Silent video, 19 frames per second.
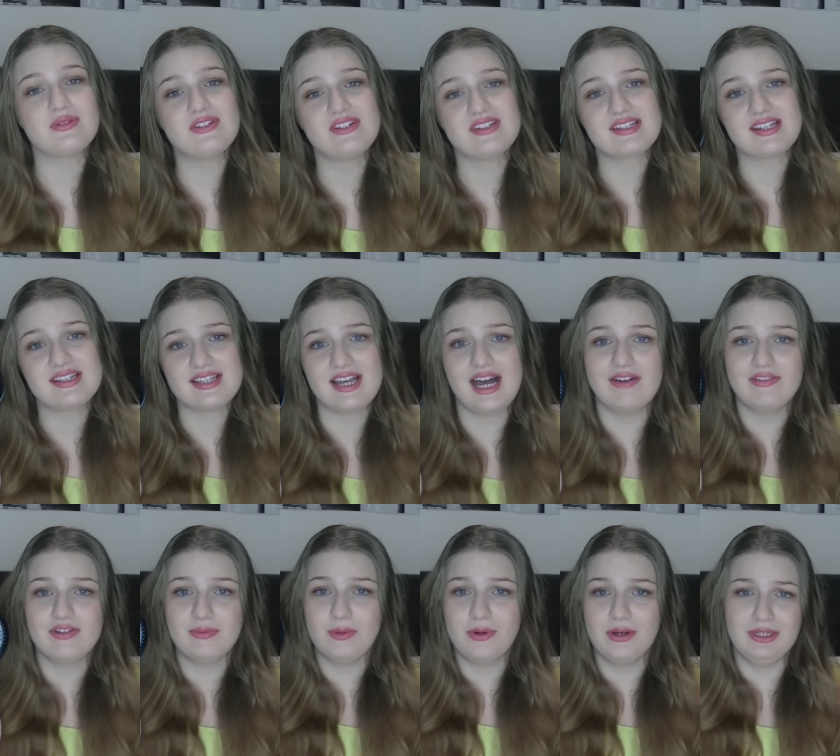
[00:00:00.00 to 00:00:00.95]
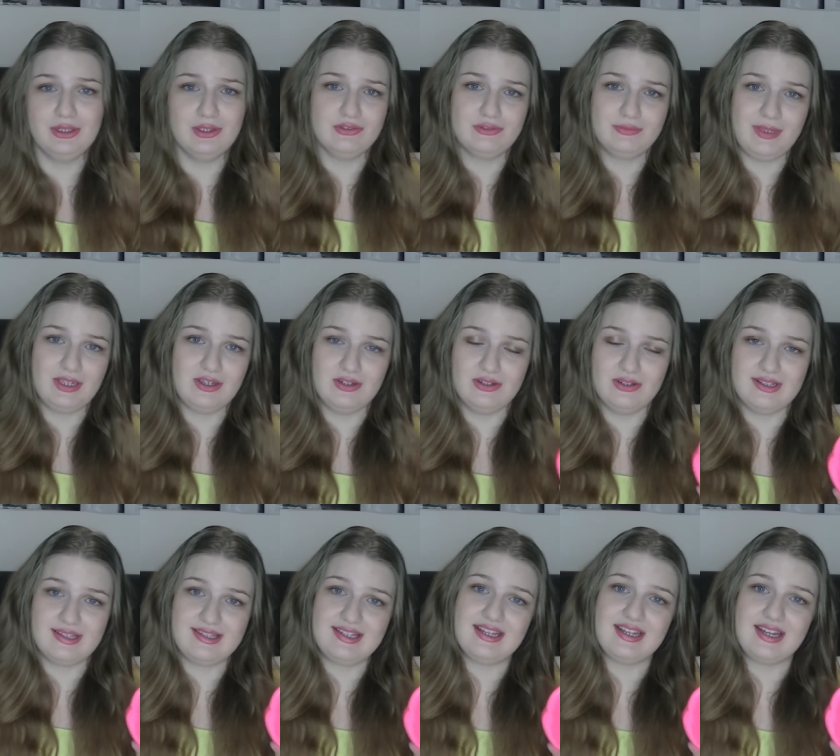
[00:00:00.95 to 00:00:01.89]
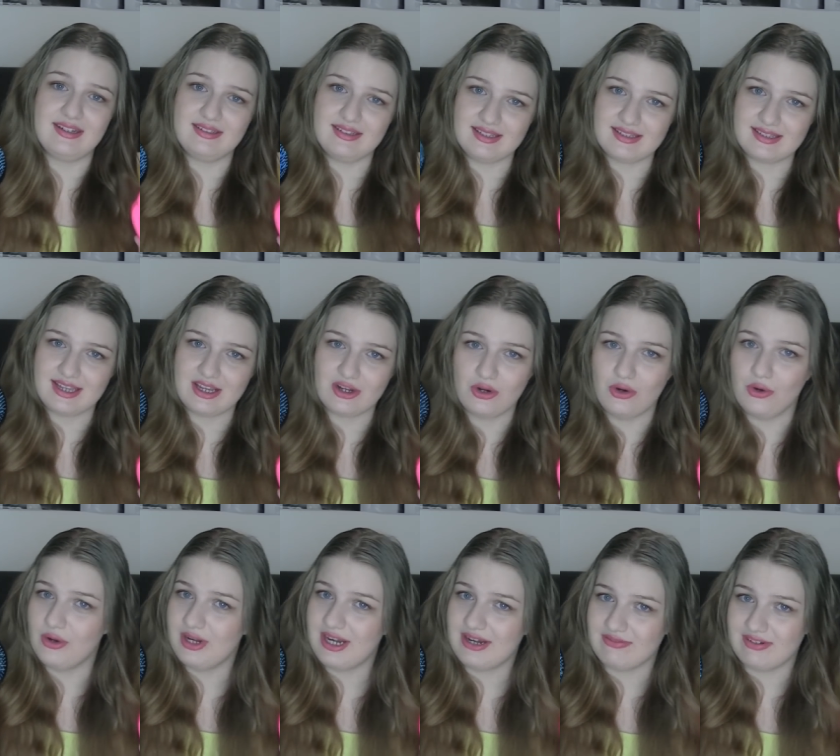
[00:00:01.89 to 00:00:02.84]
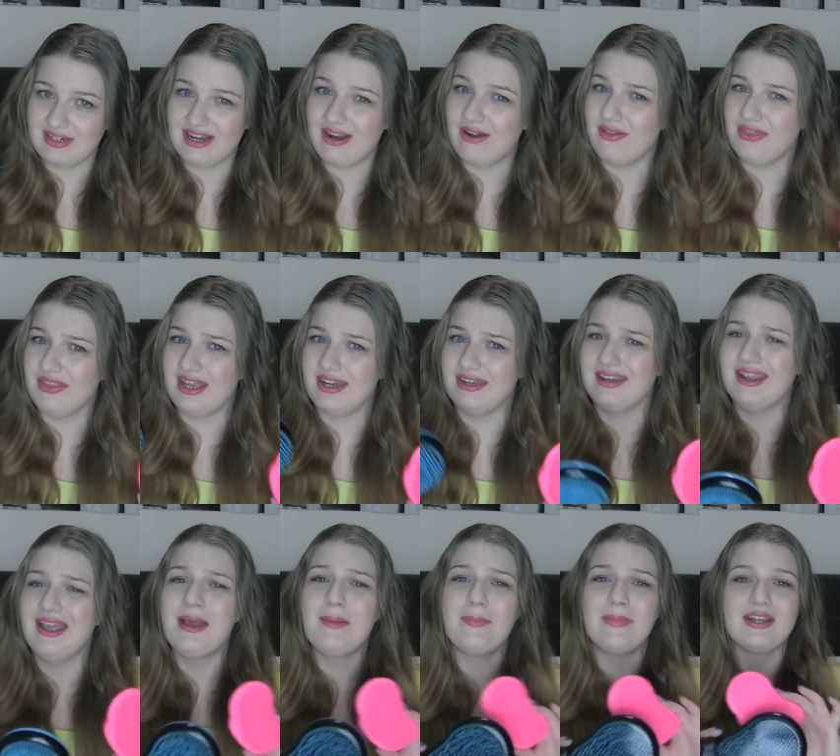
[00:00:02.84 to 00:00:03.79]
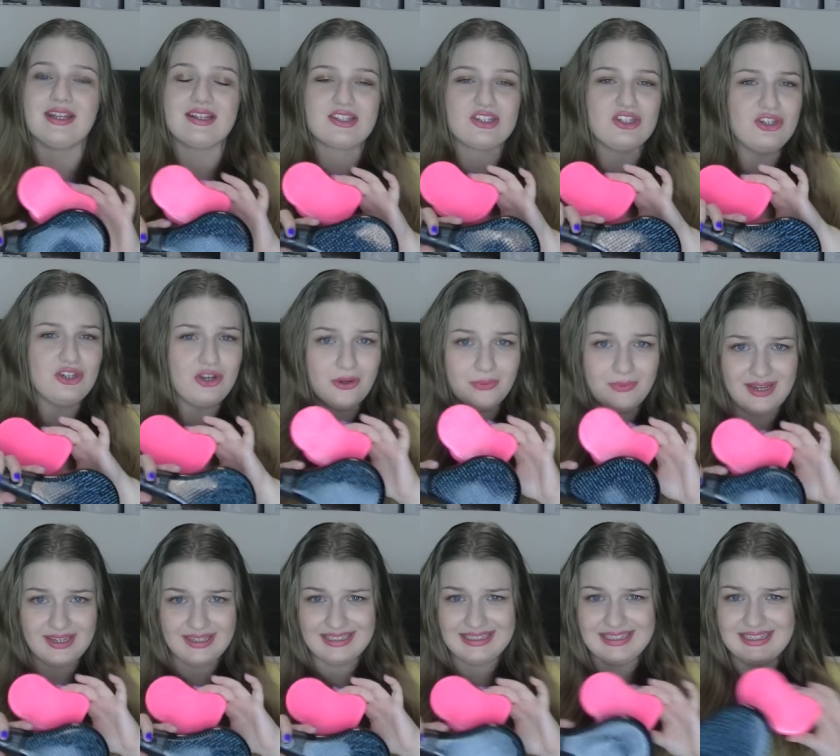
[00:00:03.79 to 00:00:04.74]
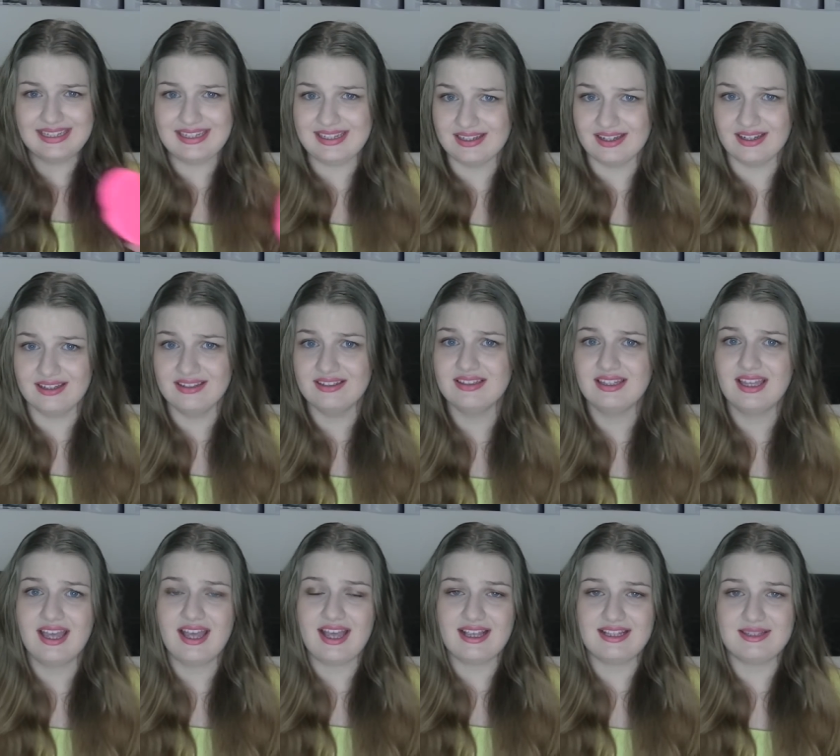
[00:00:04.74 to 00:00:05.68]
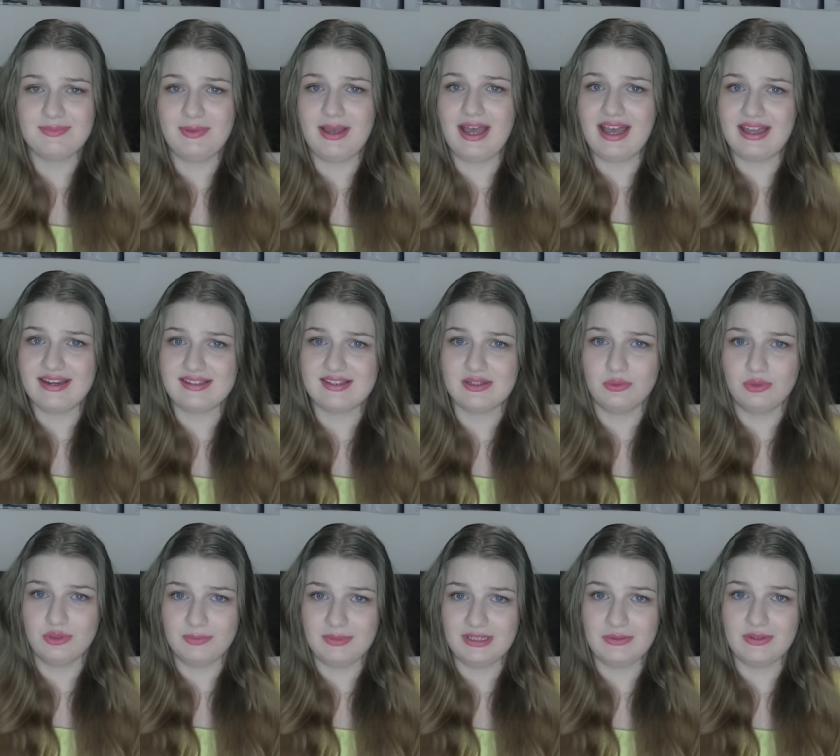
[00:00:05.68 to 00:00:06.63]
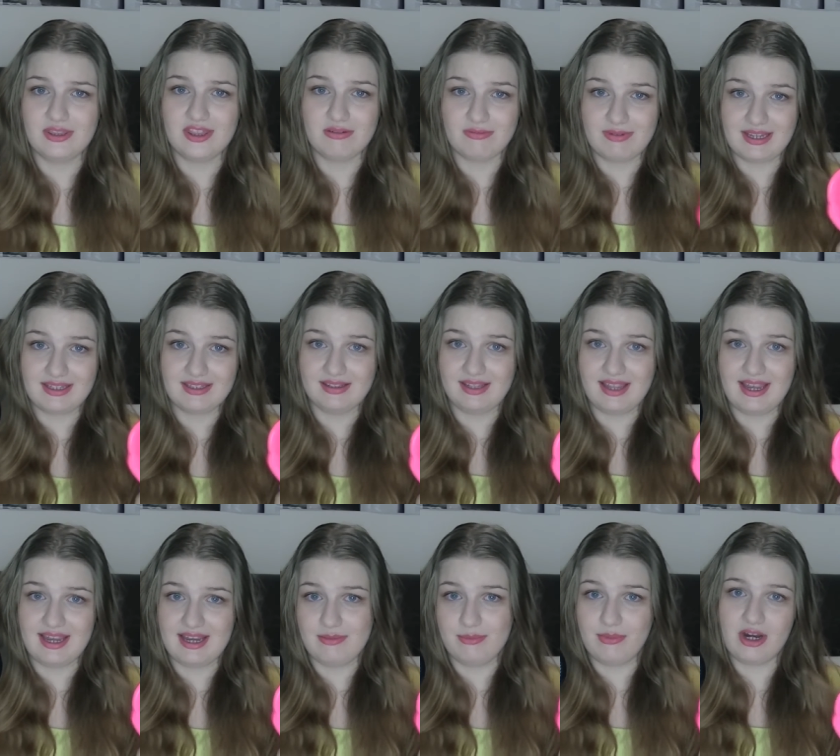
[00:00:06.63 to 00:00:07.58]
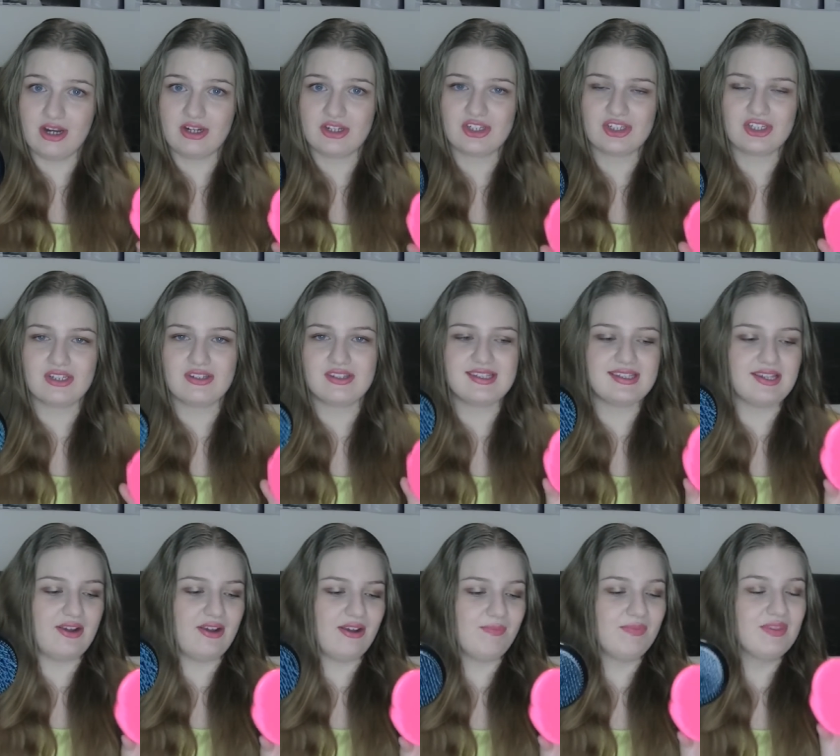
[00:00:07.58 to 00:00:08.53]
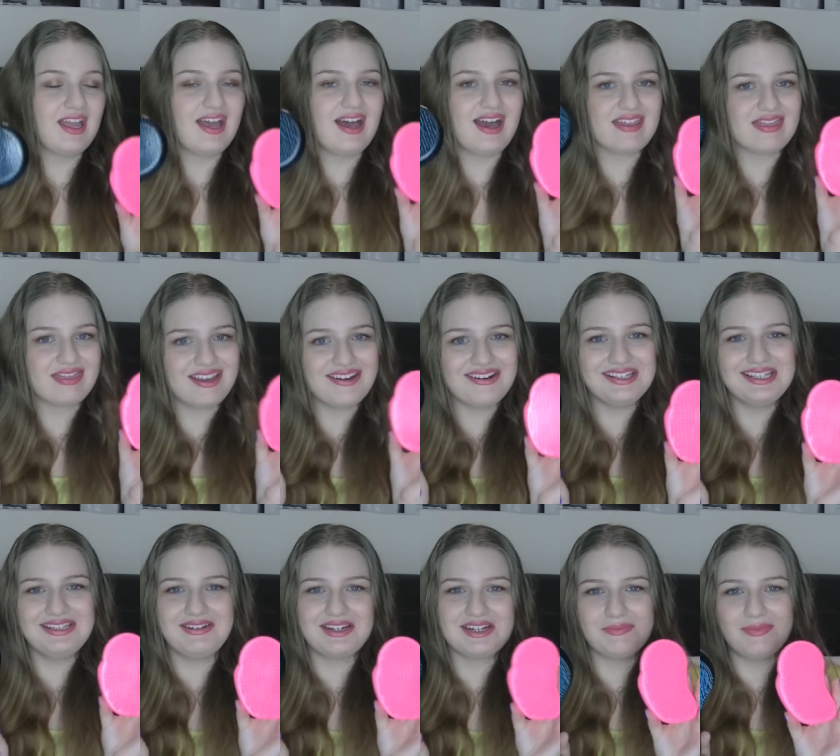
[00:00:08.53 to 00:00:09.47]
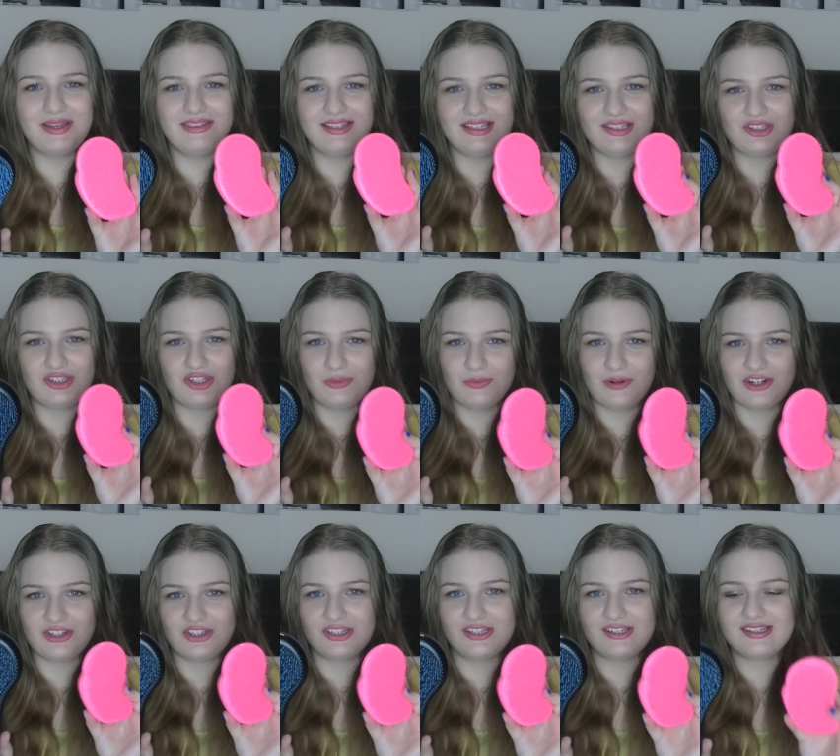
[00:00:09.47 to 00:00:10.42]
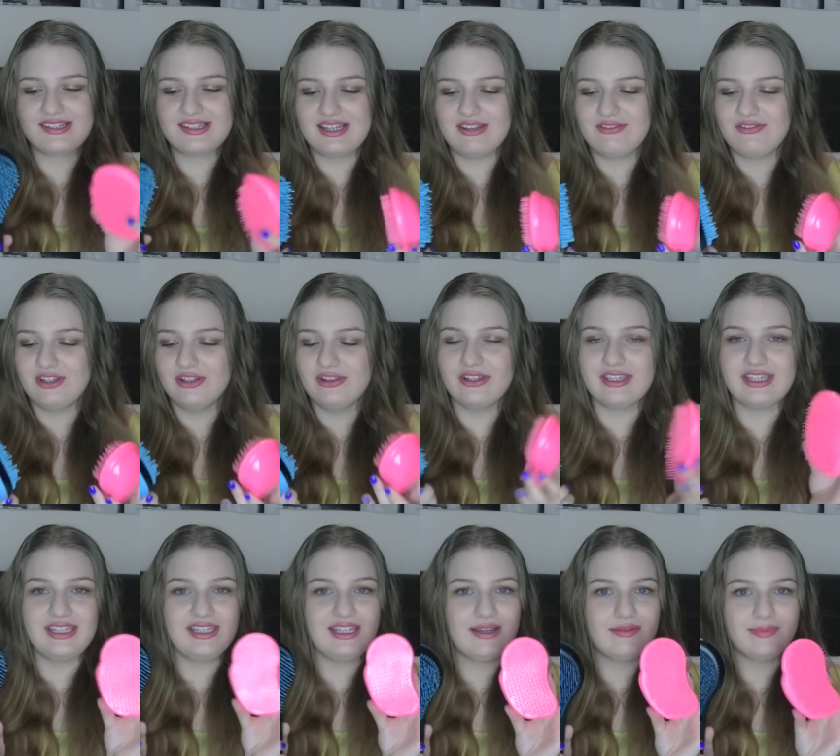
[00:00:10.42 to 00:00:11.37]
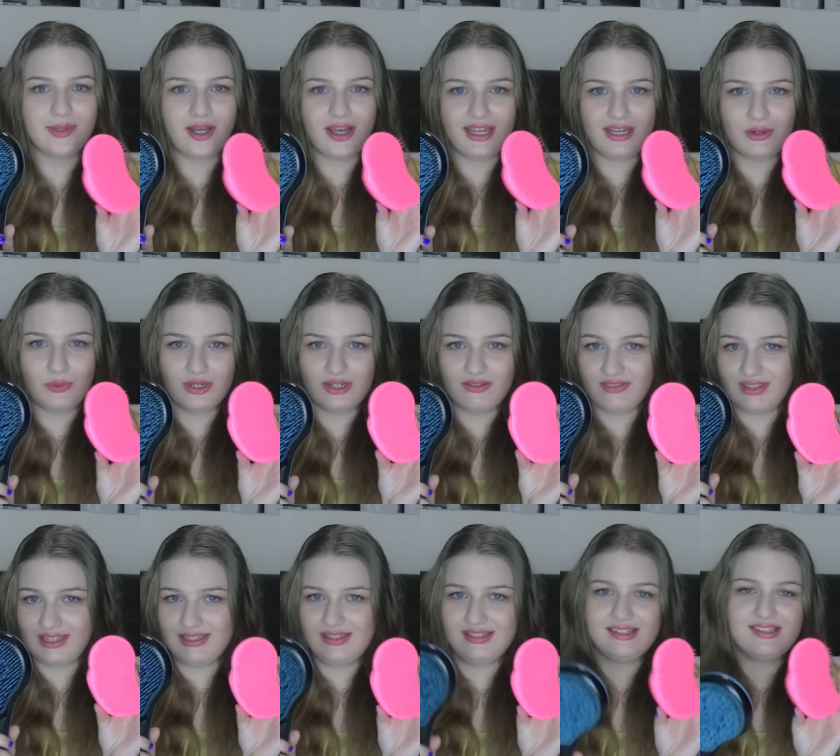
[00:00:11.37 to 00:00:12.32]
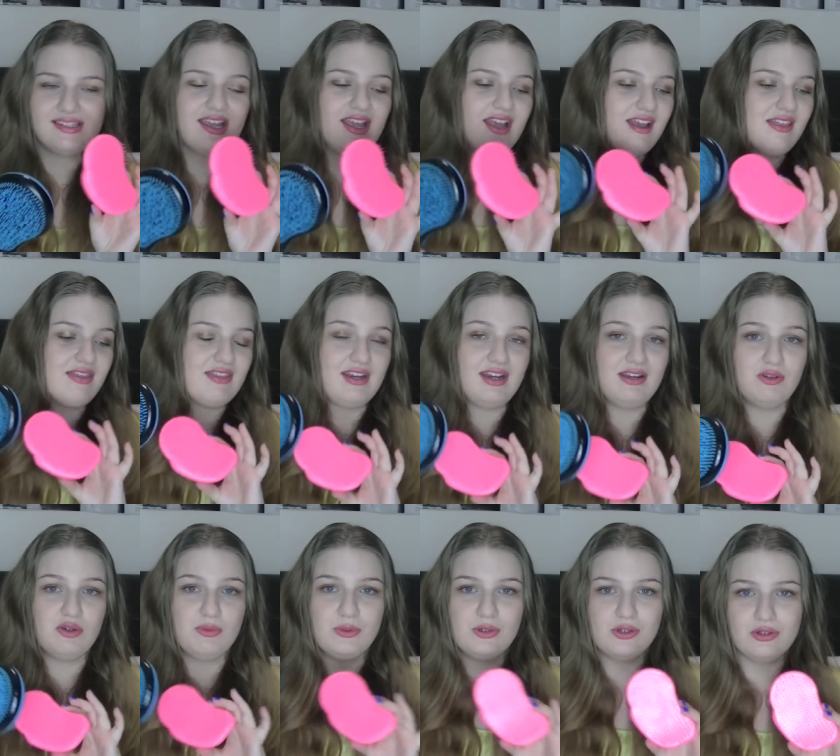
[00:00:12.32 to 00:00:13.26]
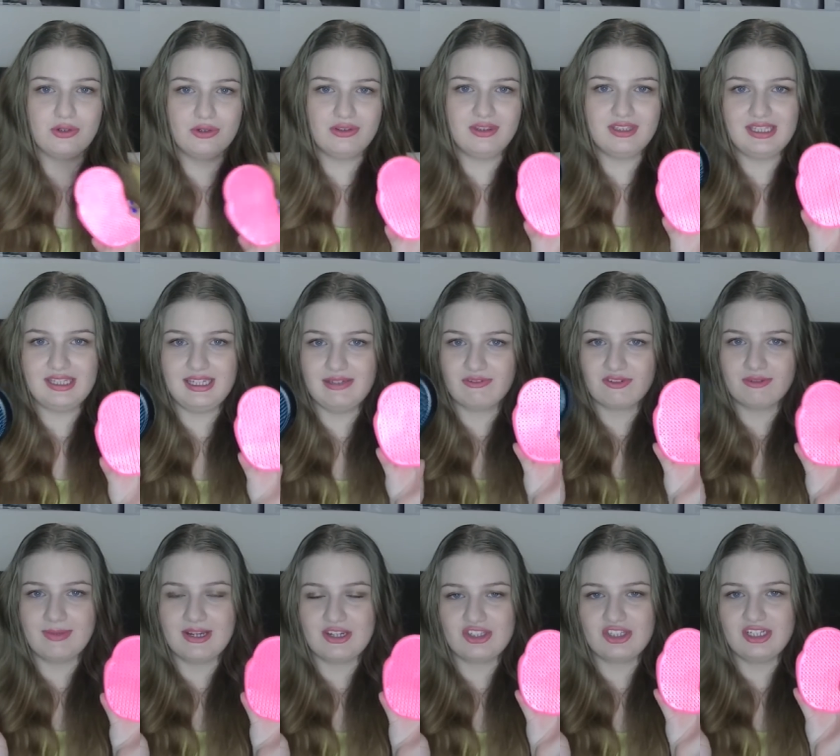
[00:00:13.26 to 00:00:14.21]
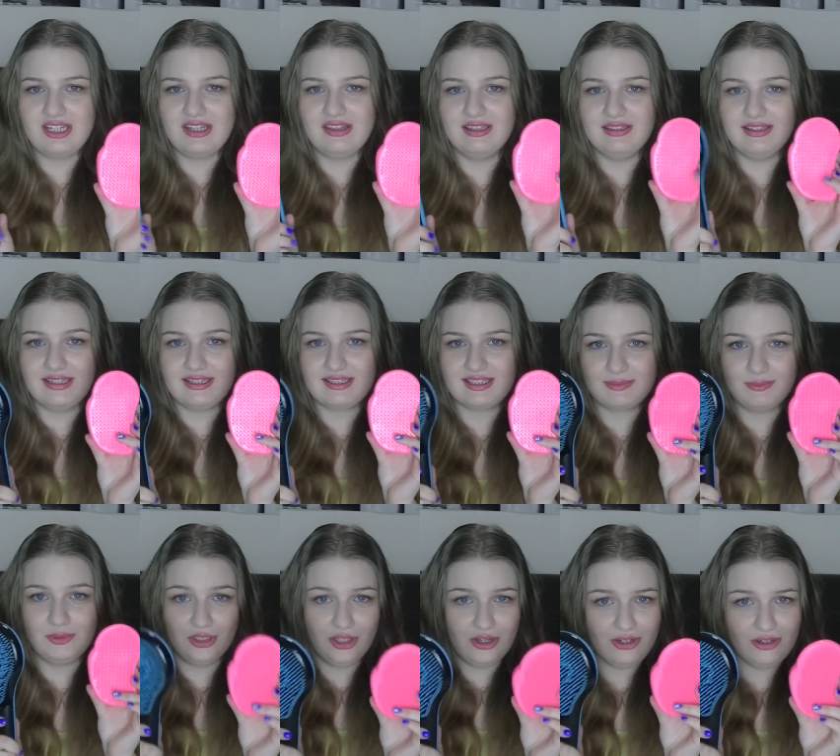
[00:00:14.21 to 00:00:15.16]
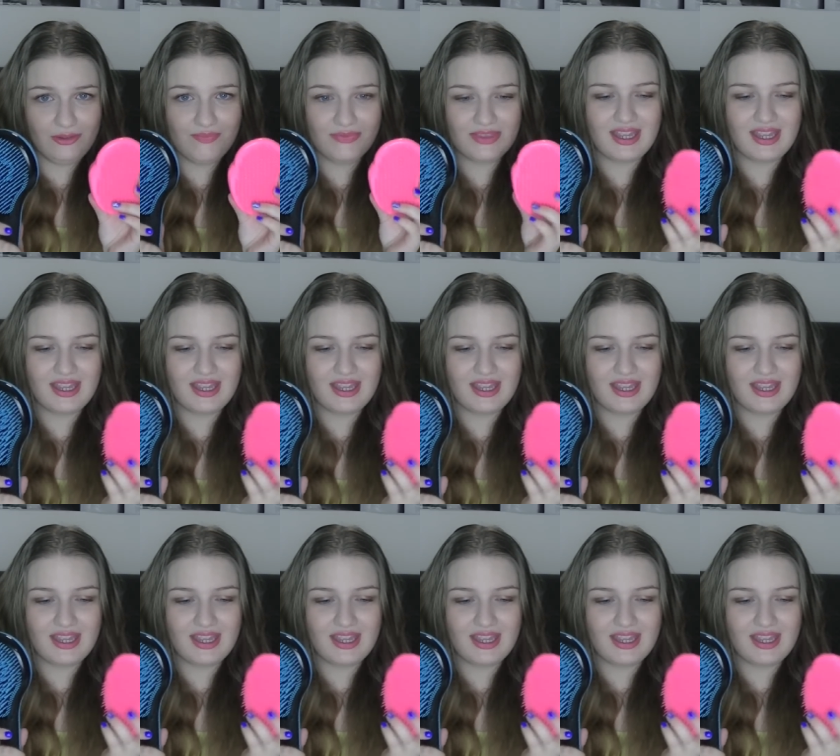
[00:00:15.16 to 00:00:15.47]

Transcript: one just gets half a point off because it does get caught every now and then but it's nowhere near as bad as it would be with a regular hairbrush so I thoroughly recommend these two brushes if you're looking at buying one of these then I will put all the information in the links below